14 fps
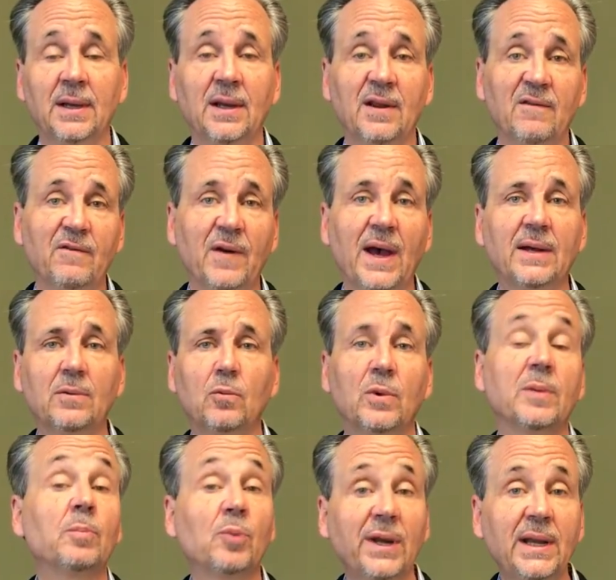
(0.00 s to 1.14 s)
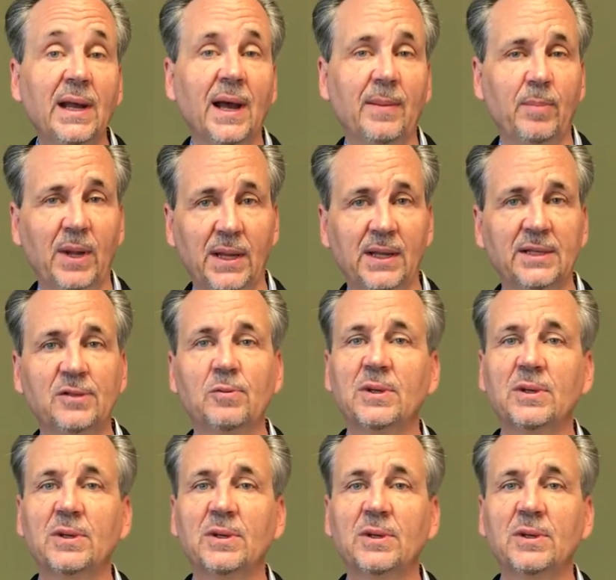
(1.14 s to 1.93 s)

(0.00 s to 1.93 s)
In fact, with prediabetes,